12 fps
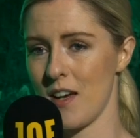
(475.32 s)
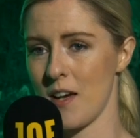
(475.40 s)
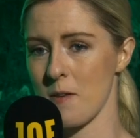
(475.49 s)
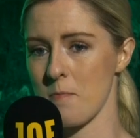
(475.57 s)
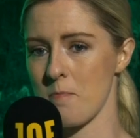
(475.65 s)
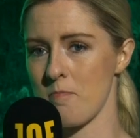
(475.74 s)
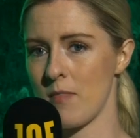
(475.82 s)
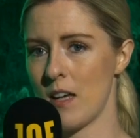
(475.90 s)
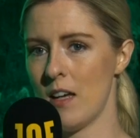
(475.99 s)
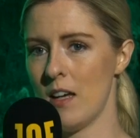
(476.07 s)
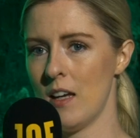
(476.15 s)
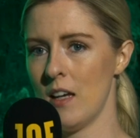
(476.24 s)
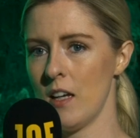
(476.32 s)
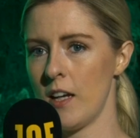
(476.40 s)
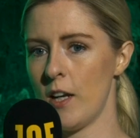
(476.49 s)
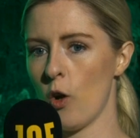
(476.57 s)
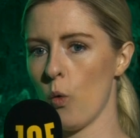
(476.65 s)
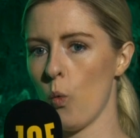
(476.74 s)
Um,
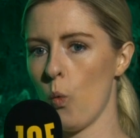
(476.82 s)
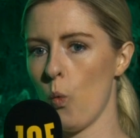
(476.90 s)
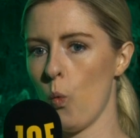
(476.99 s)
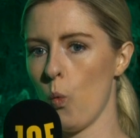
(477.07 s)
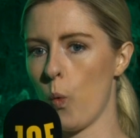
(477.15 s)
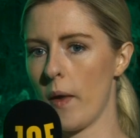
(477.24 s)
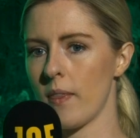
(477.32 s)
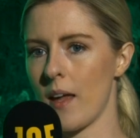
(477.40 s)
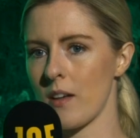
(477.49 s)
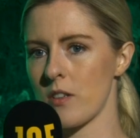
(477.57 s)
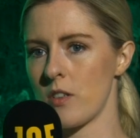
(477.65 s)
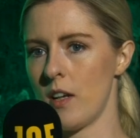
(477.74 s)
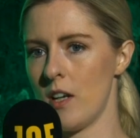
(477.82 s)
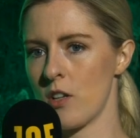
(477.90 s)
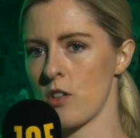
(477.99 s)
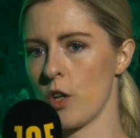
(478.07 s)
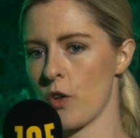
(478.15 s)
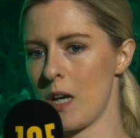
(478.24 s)
you know, when that
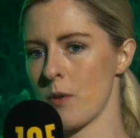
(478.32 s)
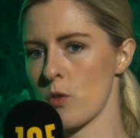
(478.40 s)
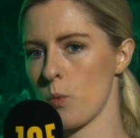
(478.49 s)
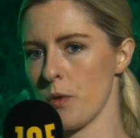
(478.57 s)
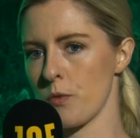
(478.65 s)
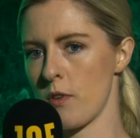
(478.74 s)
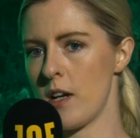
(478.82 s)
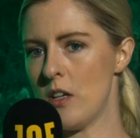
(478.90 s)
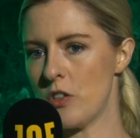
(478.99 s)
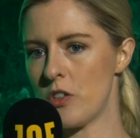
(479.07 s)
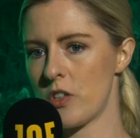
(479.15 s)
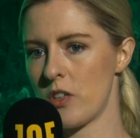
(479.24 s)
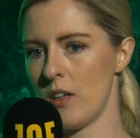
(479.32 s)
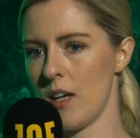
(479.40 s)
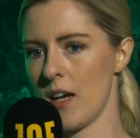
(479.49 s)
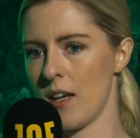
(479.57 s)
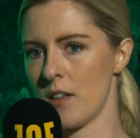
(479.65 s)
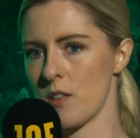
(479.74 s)
initial agreement was reached
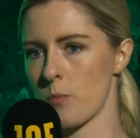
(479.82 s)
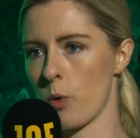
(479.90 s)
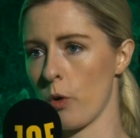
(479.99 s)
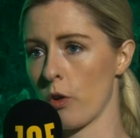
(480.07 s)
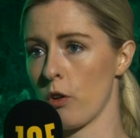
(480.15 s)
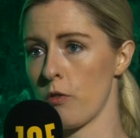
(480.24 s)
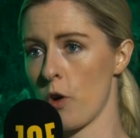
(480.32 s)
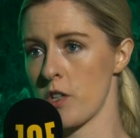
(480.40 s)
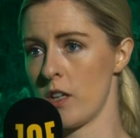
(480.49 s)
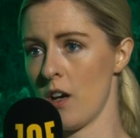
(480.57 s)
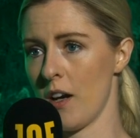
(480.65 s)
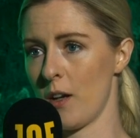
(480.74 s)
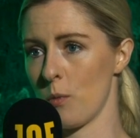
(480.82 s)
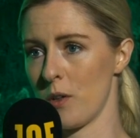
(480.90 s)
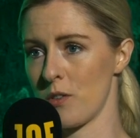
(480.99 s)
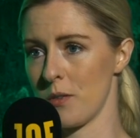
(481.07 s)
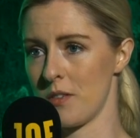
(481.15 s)
and Protocol 49, which